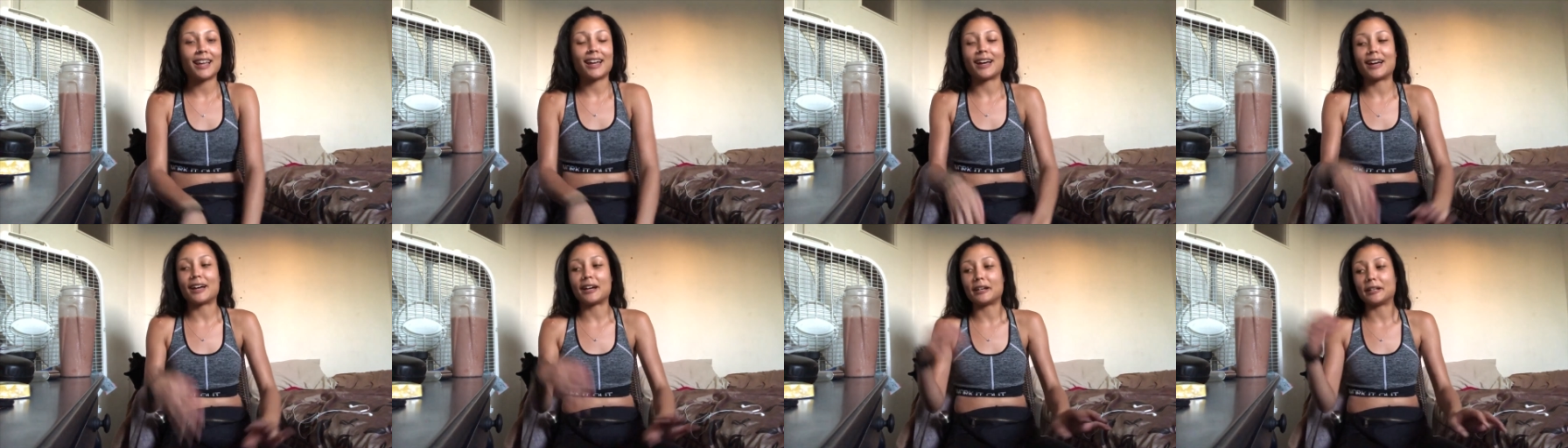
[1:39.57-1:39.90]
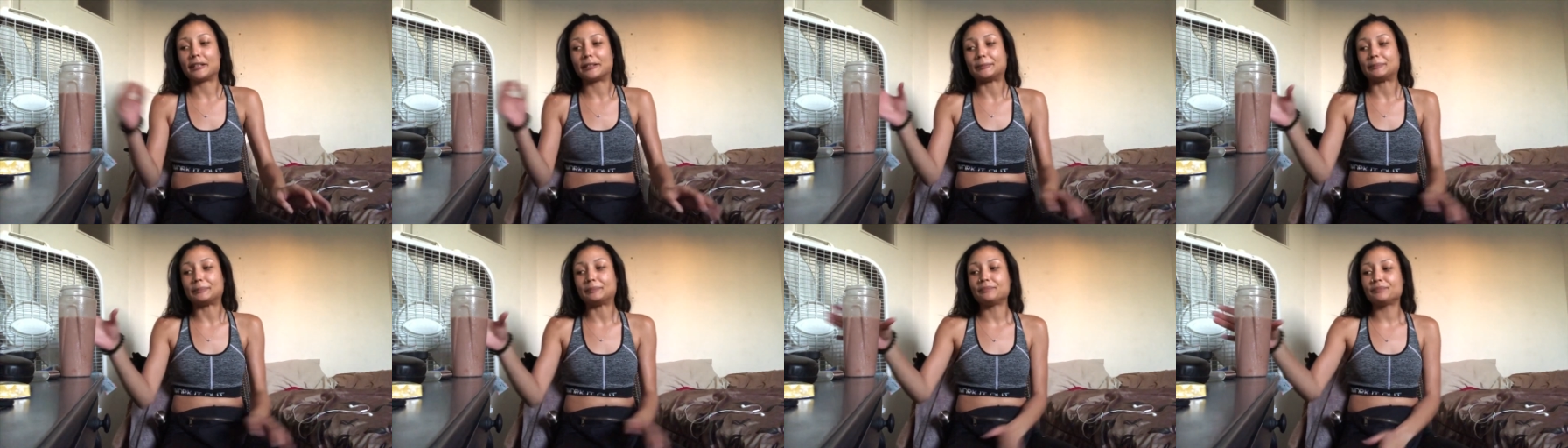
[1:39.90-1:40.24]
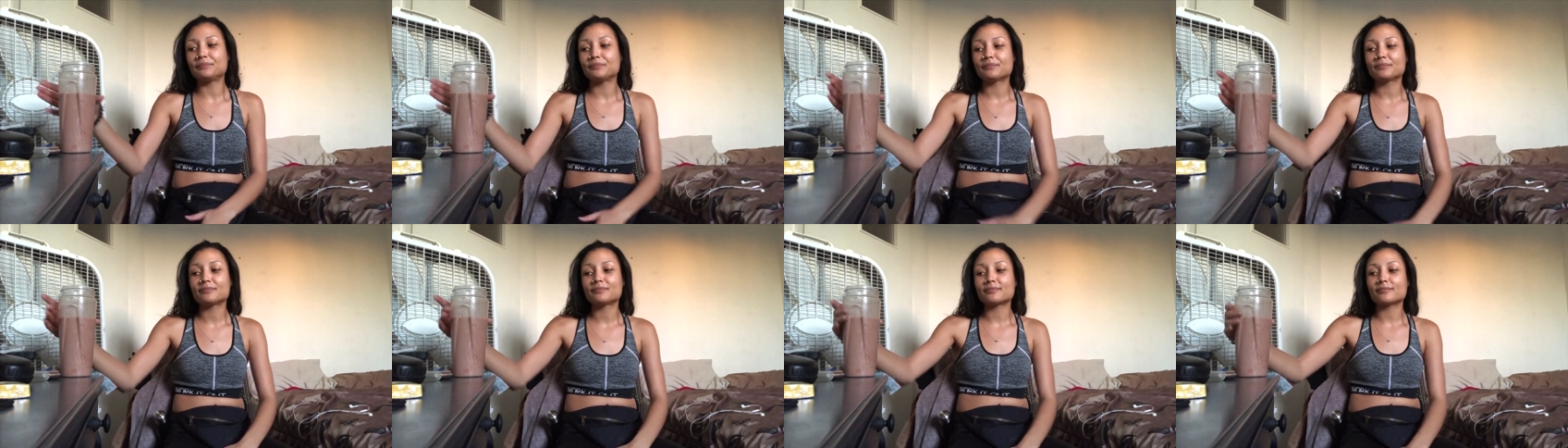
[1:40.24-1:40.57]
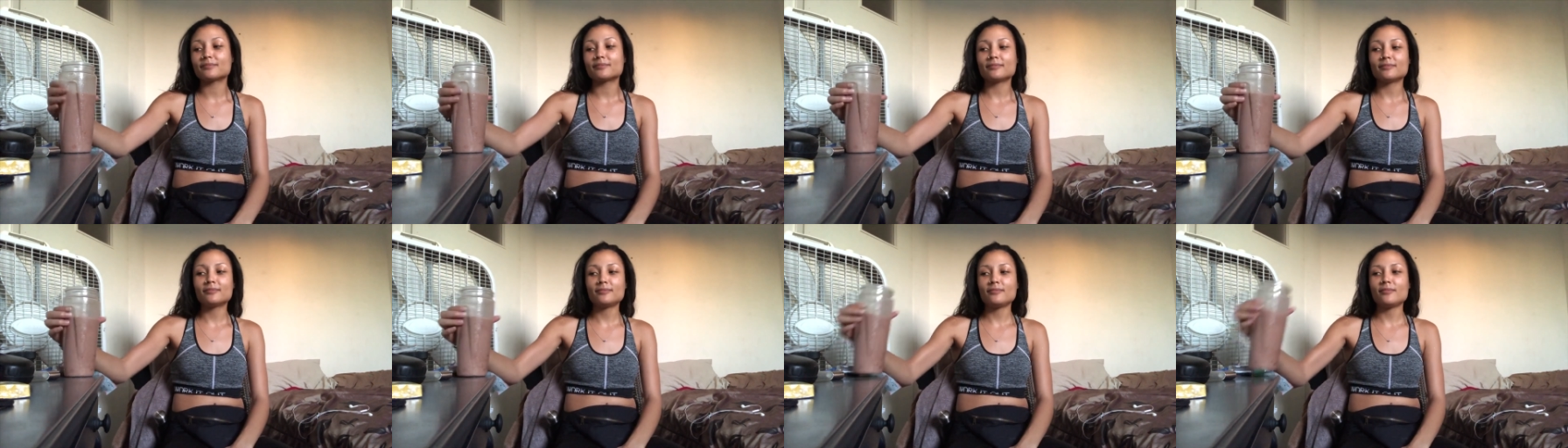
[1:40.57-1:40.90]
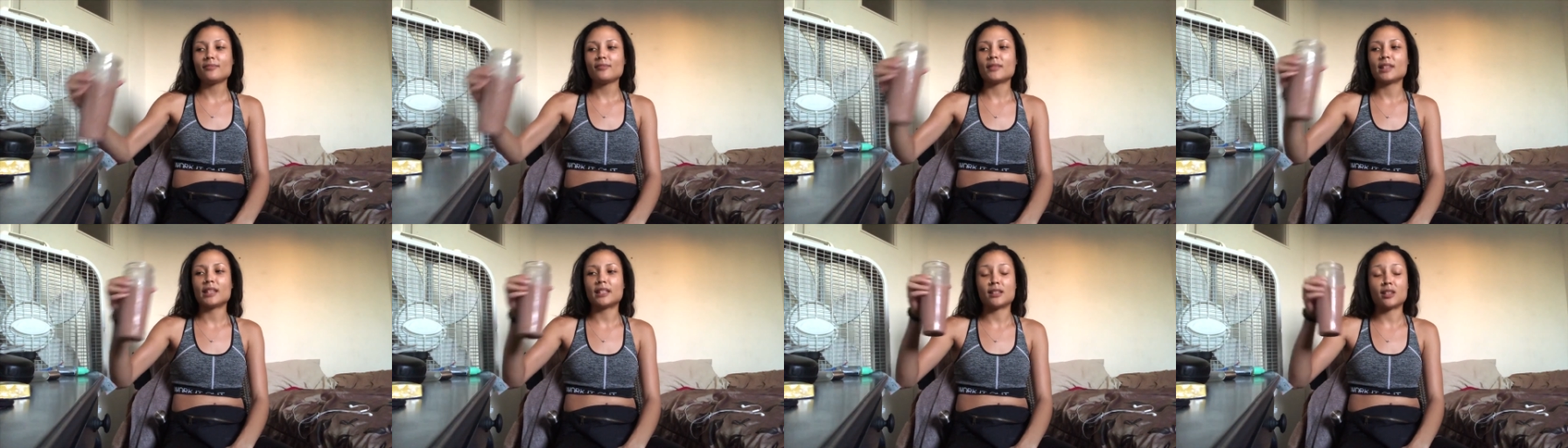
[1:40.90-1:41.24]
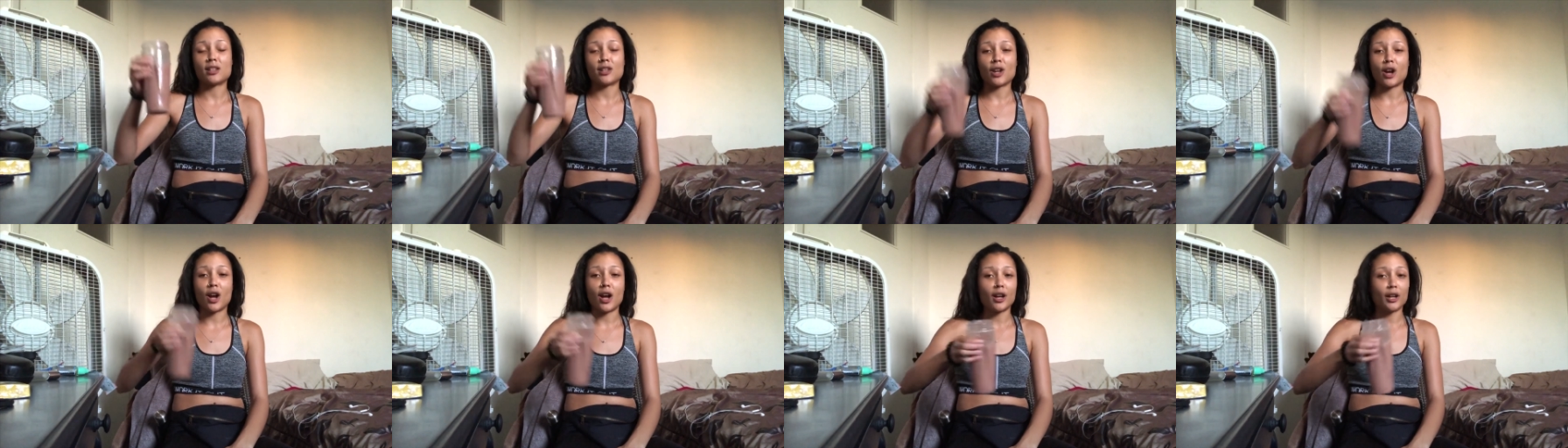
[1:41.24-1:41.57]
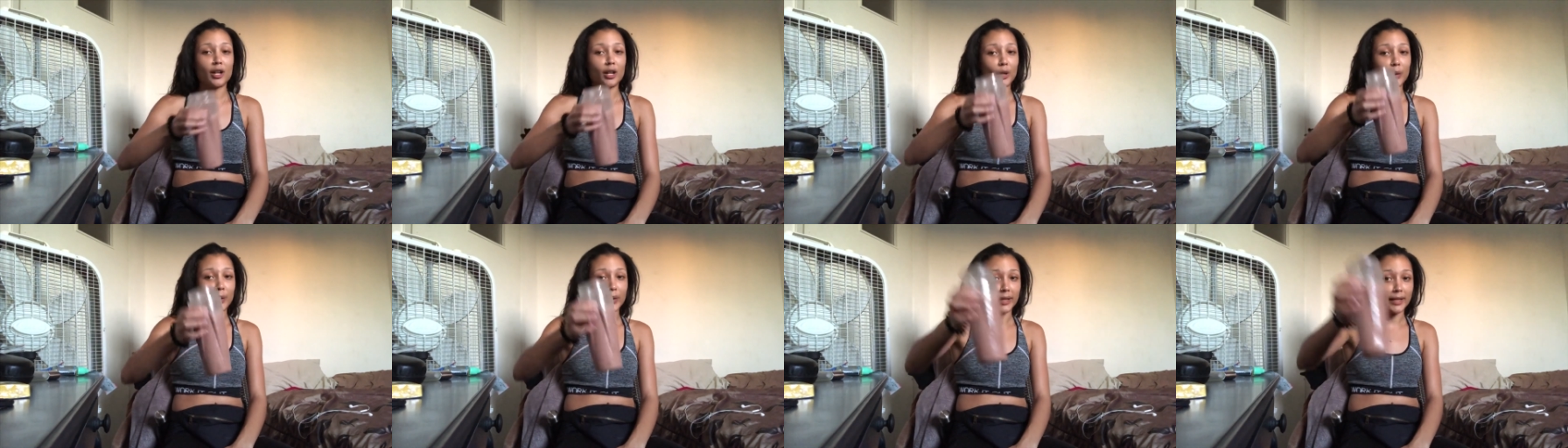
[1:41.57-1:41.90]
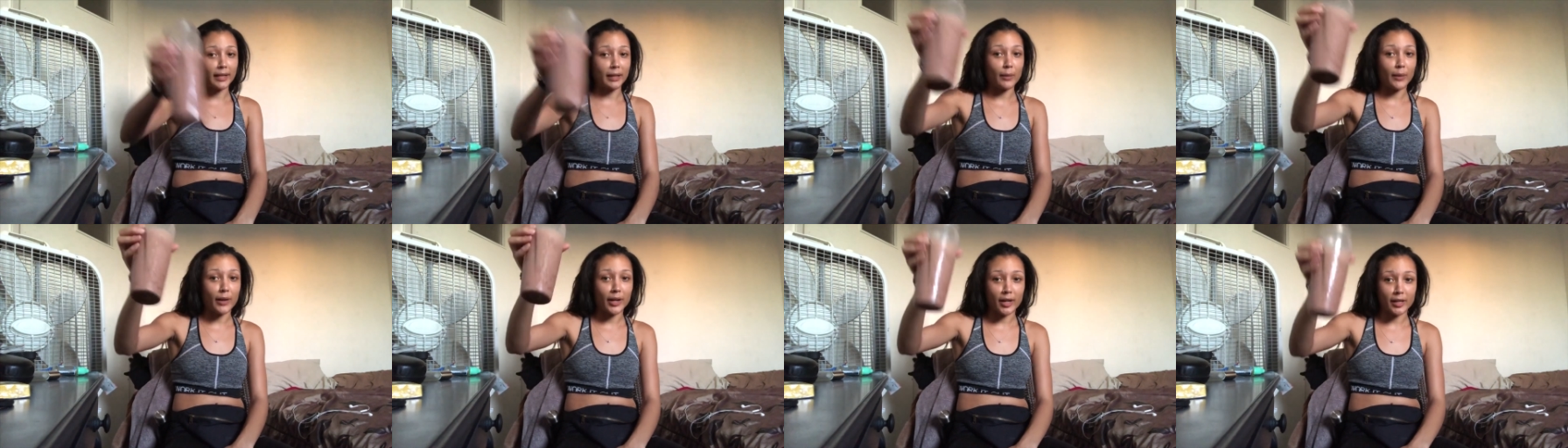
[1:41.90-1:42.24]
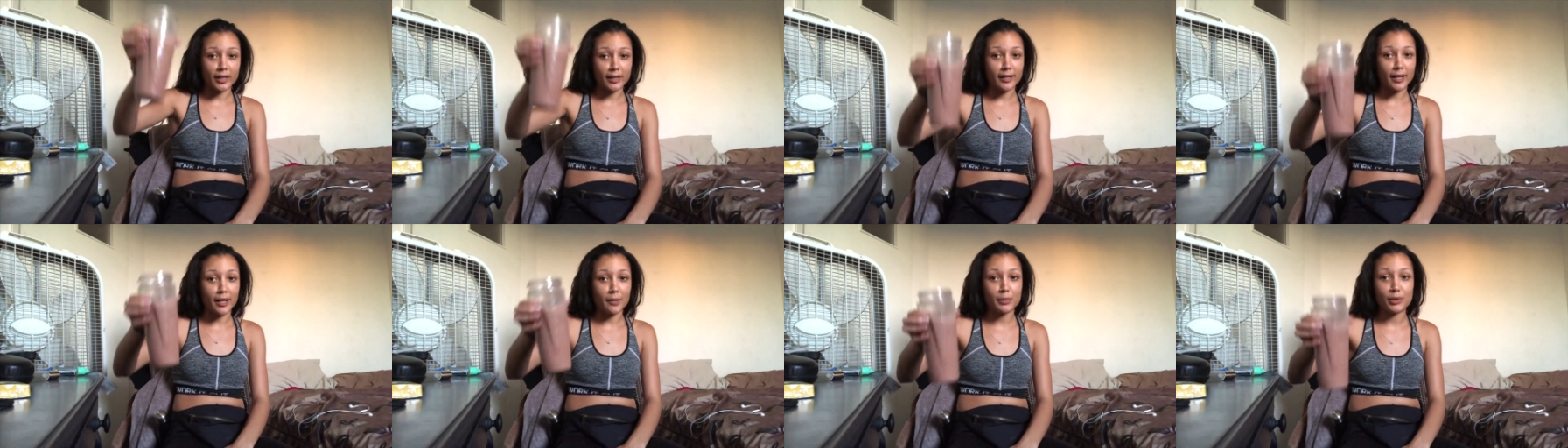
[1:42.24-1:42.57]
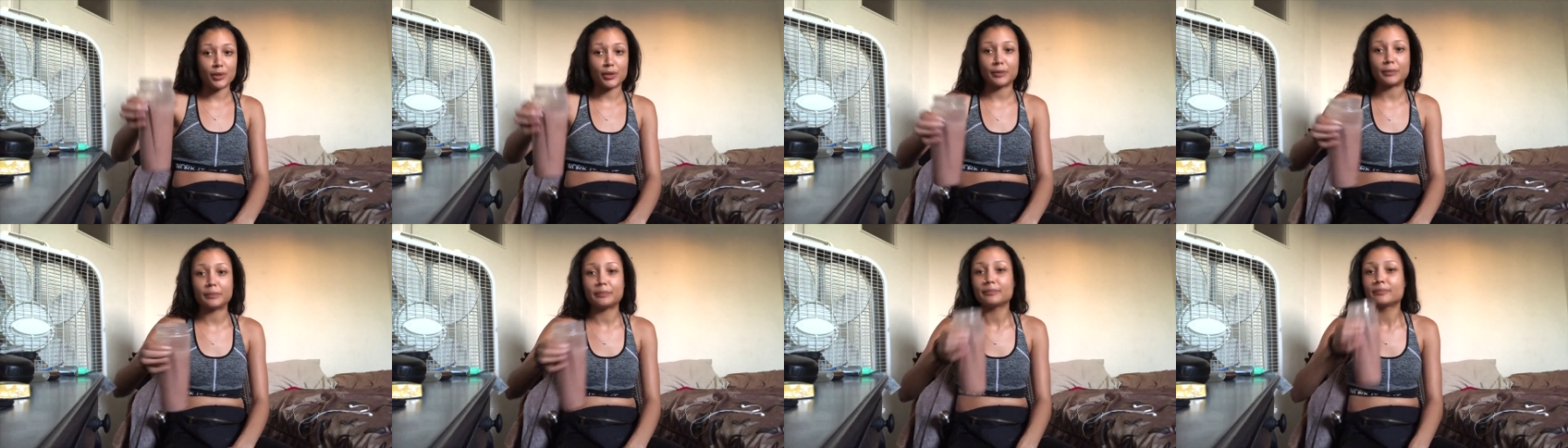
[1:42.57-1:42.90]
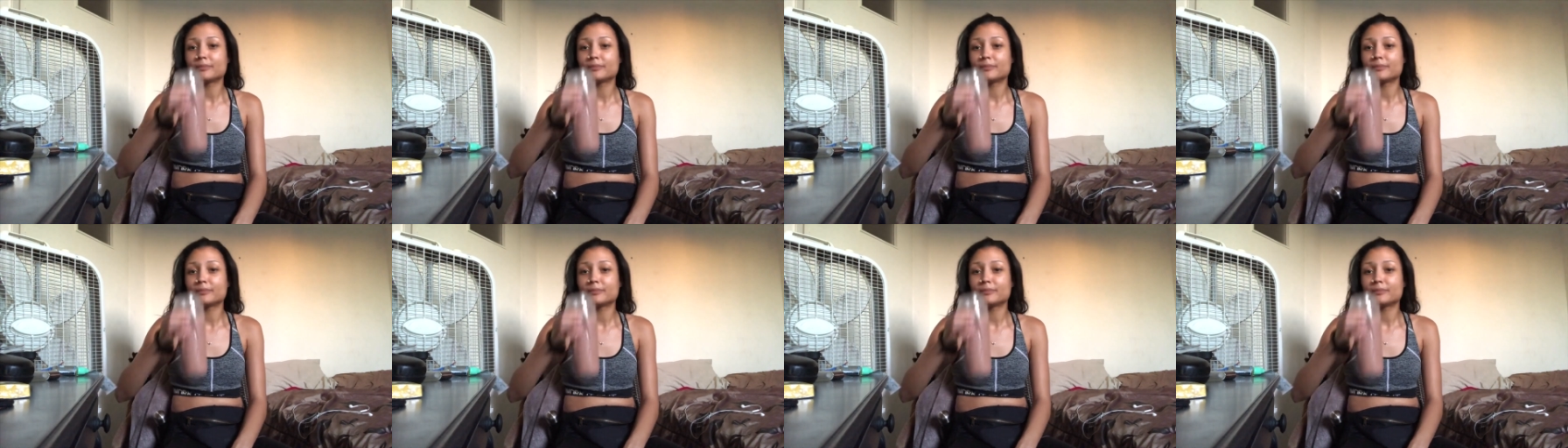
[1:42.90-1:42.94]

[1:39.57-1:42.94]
Um, not going anywhere anytime soon.